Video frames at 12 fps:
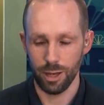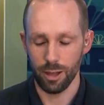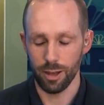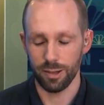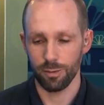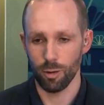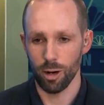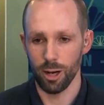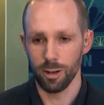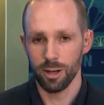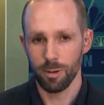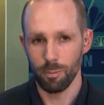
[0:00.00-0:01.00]
Yeah, that's
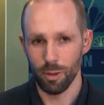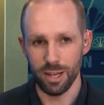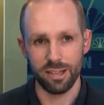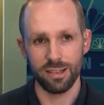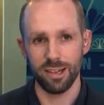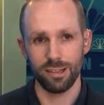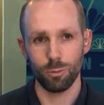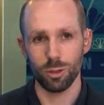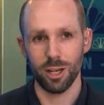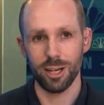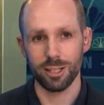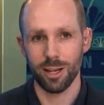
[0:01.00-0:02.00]
right. But these things will
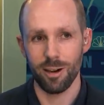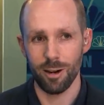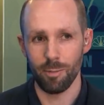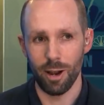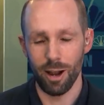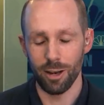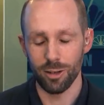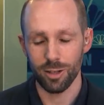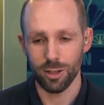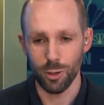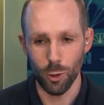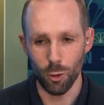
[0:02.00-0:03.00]
take time,
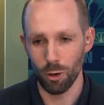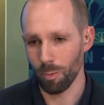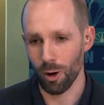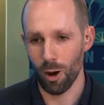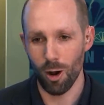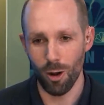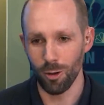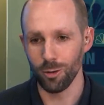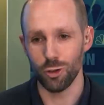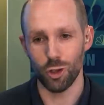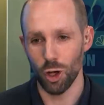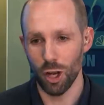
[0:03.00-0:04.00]
and Europe
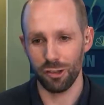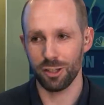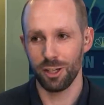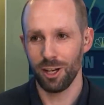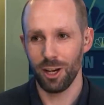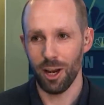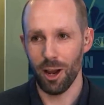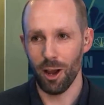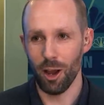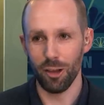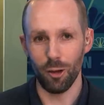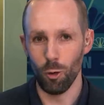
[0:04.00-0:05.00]
can't just
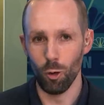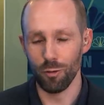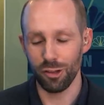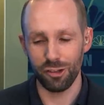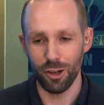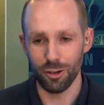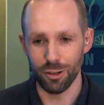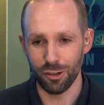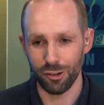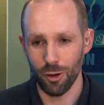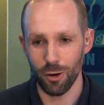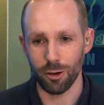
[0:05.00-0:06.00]
all of a
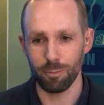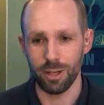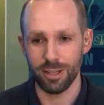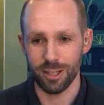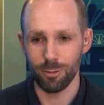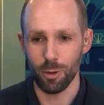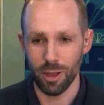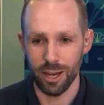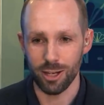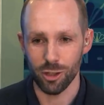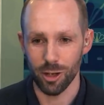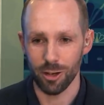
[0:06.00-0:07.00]
sudden start competing with
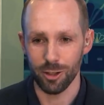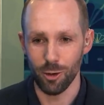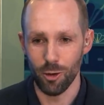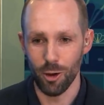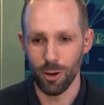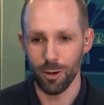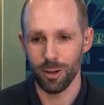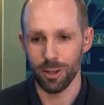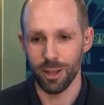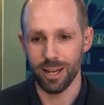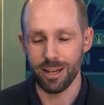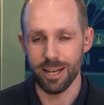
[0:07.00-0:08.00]
Asia. You know,
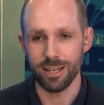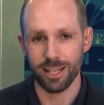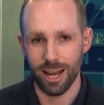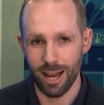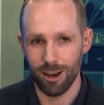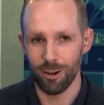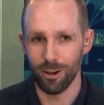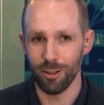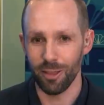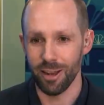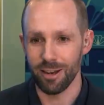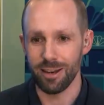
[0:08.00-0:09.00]
they need
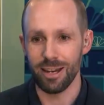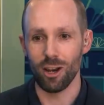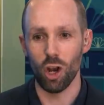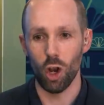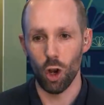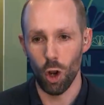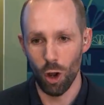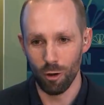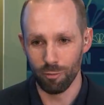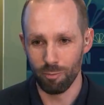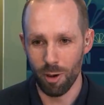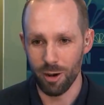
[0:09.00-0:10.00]
talent, they need a
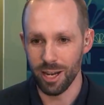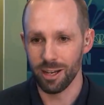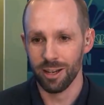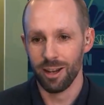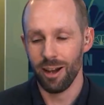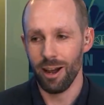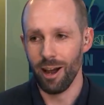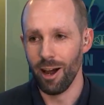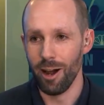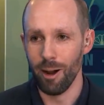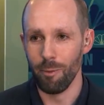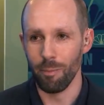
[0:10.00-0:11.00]
lot of money.
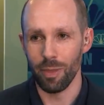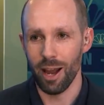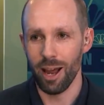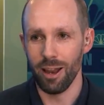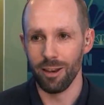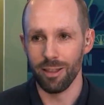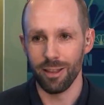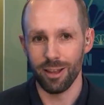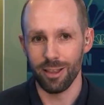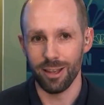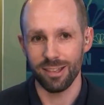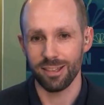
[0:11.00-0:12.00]
Um, and
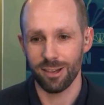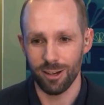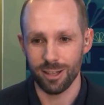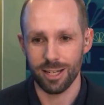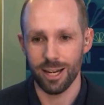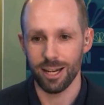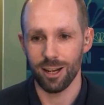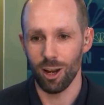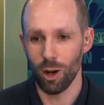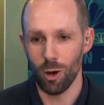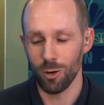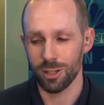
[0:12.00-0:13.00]
this is going to take
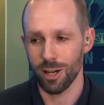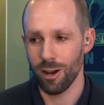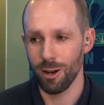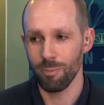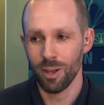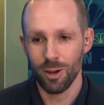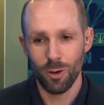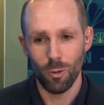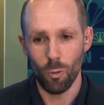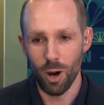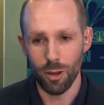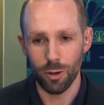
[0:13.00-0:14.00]
a long time
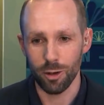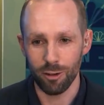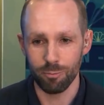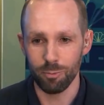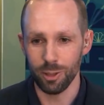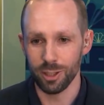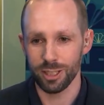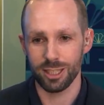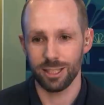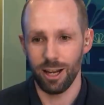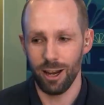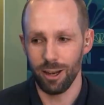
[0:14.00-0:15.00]
where the
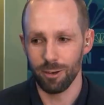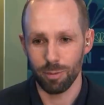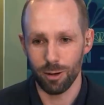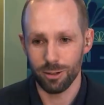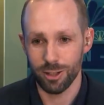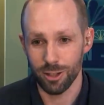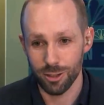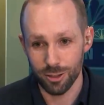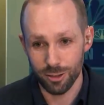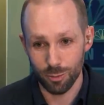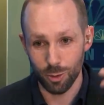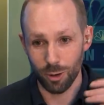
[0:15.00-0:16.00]
governments and
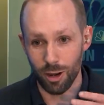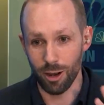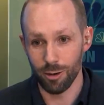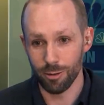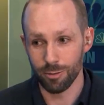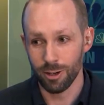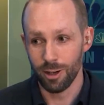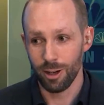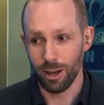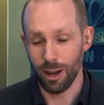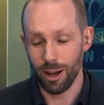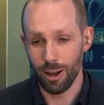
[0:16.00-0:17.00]
politicians will kind of
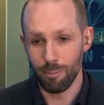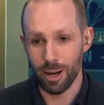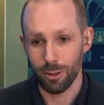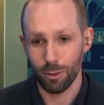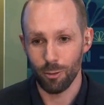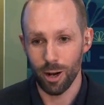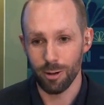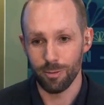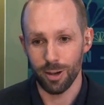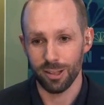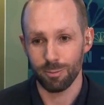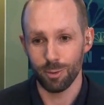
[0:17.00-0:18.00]
uh, make the right
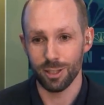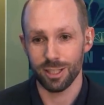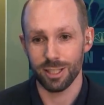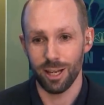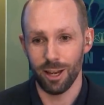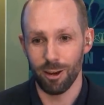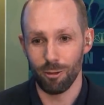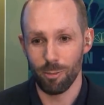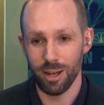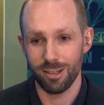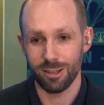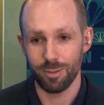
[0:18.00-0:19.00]
investments uh,
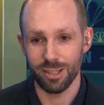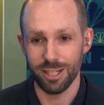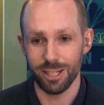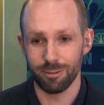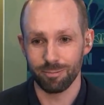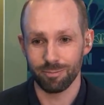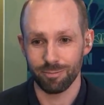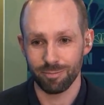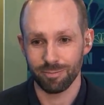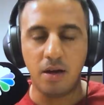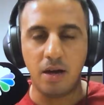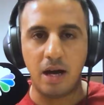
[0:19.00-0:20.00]
remains to be seen.
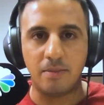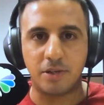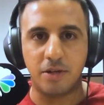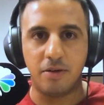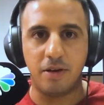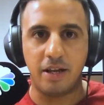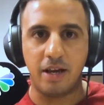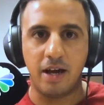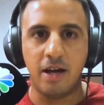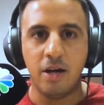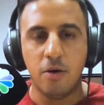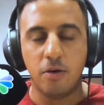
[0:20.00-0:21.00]
Absolutely,
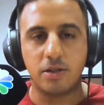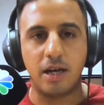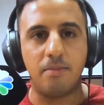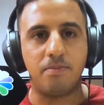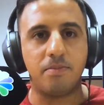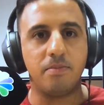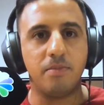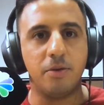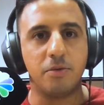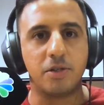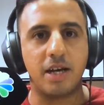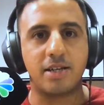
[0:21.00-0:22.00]
yeah. Well, Sam, it
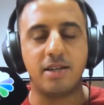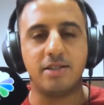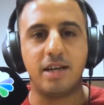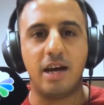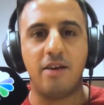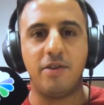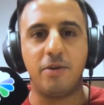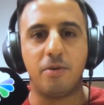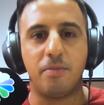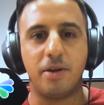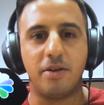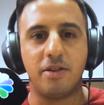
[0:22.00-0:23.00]
was excellent to have you on
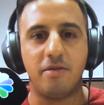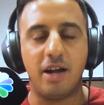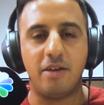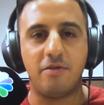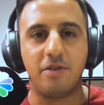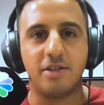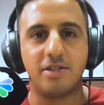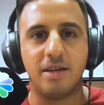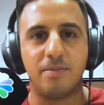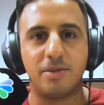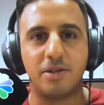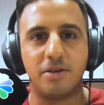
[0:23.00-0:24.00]
Beyond the Valley for this
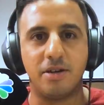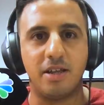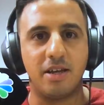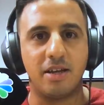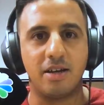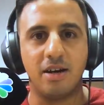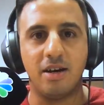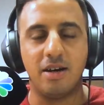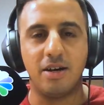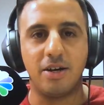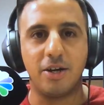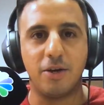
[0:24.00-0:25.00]
episode. I think
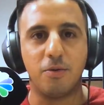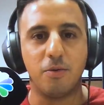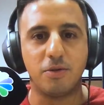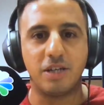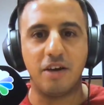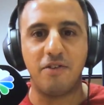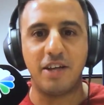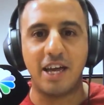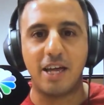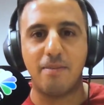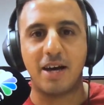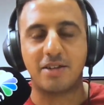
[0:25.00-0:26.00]
uh, you know we'll definitely get
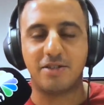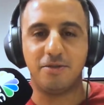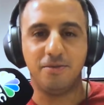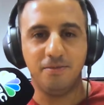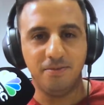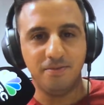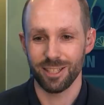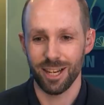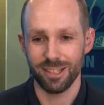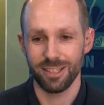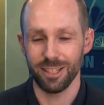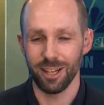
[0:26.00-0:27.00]
you back soon.
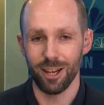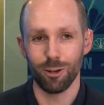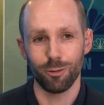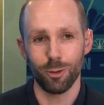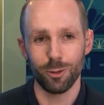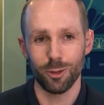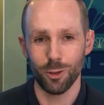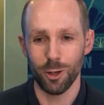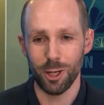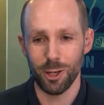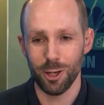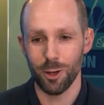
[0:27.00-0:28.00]
Fantastic. Yeah, I look forward to
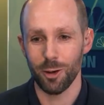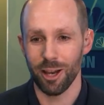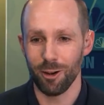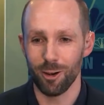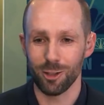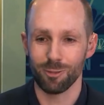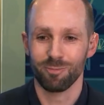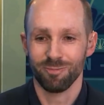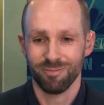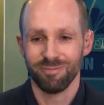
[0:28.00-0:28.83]
joining you again, Arjun.